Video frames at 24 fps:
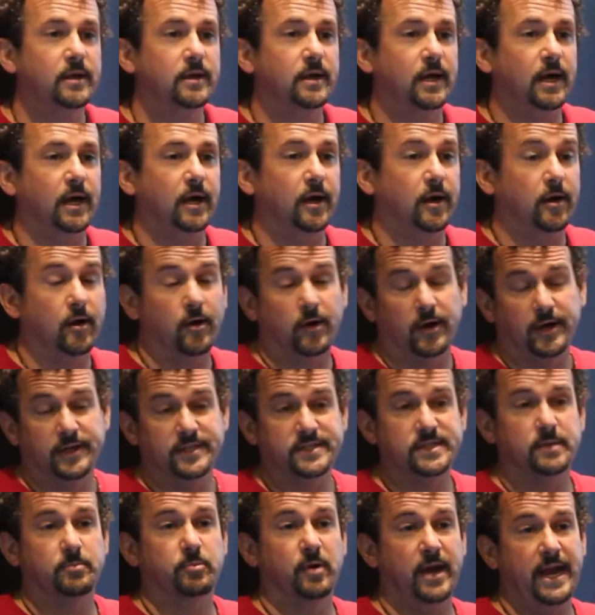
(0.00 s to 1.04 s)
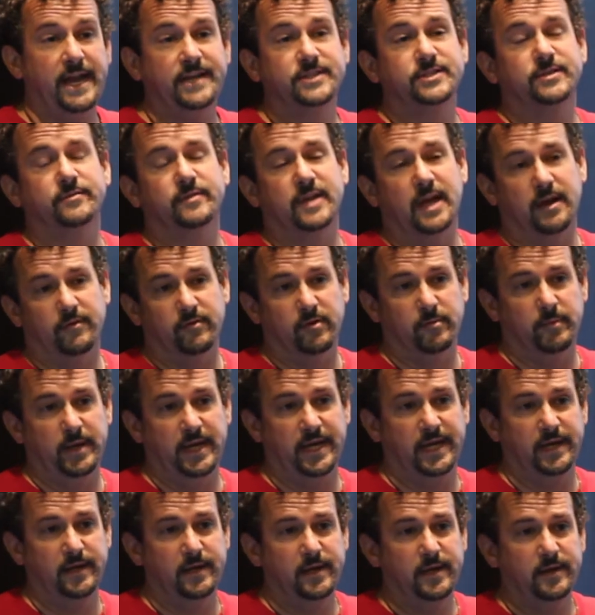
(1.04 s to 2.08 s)
or is a branch of
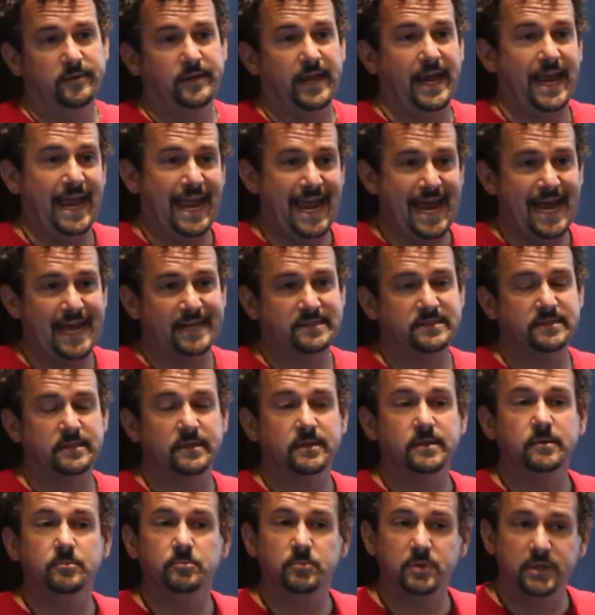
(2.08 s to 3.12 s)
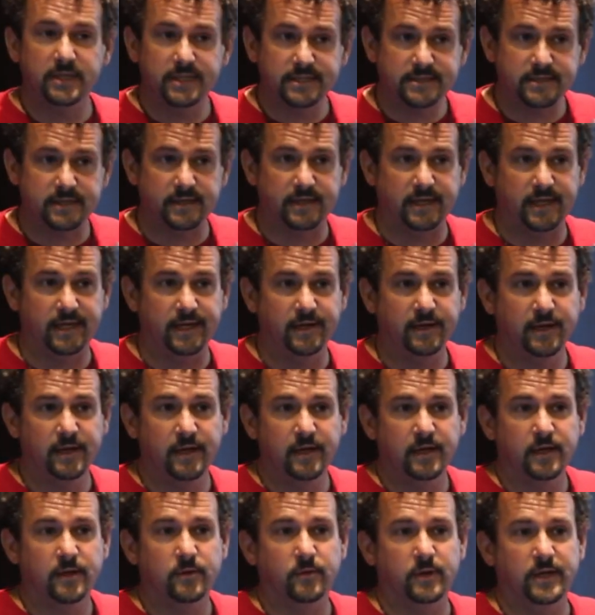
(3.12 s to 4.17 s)
government that acts in complicity
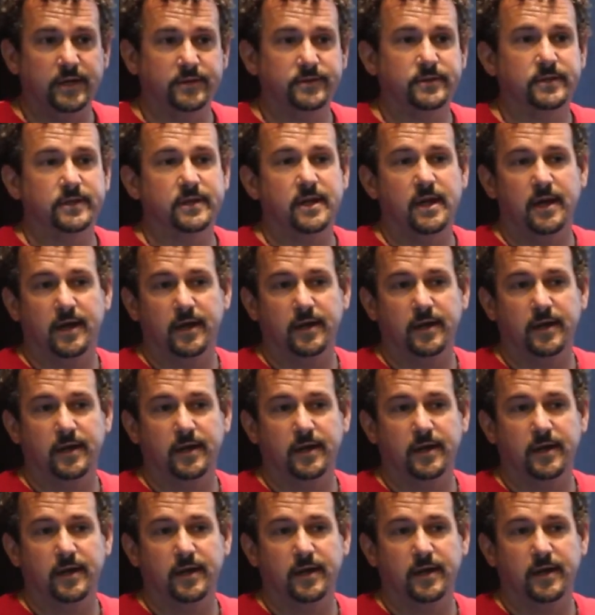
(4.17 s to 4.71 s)
with the